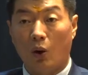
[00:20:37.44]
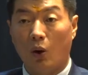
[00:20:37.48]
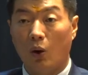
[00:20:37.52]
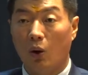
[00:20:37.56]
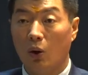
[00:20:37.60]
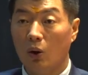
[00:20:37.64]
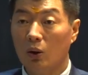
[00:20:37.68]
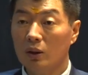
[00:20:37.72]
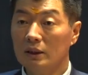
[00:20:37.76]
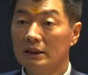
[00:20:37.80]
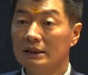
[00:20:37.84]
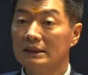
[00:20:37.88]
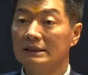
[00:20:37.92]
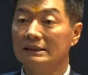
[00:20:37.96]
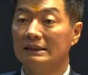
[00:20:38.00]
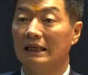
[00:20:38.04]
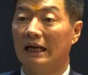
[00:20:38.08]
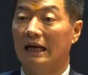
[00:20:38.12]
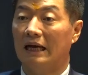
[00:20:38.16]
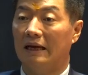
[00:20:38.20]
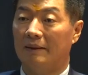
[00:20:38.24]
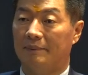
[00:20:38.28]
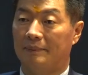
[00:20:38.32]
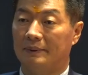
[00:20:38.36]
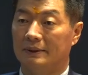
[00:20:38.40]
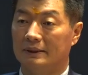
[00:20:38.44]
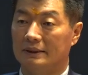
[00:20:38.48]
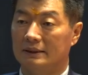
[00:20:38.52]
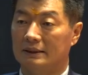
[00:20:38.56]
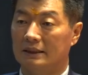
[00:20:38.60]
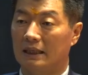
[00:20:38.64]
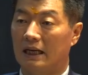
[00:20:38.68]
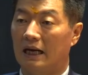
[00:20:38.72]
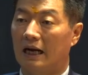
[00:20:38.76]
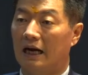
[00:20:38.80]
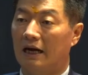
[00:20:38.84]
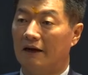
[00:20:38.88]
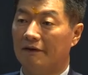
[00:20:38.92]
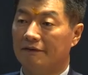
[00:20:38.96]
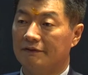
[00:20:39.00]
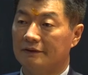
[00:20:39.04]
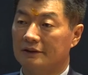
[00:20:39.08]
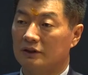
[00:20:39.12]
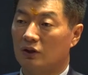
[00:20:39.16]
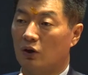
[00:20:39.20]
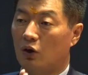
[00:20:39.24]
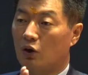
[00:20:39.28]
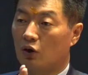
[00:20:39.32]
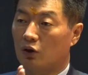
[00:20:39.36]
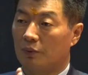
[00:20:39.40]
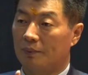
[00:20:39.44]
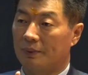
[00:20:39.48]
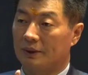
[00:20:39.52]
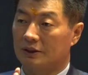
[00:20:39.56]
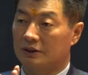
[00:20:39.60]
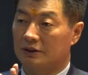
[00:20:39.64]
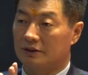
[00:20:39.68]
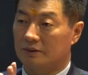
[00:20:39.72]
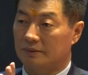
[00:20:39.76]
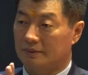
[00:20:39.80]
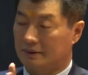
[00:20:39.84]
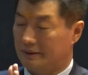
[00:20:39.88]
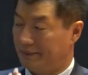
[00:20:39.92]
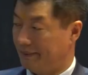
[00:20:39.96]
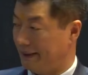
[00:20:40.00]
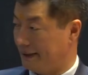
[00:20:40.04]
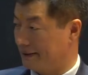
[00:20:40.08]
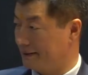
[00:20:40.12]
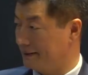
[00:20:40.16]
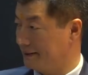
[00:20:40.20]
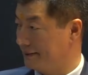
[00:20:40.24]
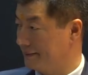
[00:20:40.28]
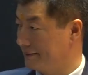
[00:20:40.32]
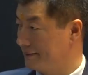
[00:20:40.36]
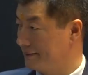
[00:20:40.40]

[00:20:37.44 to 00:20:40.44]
All this happened after the occupation of Tibet.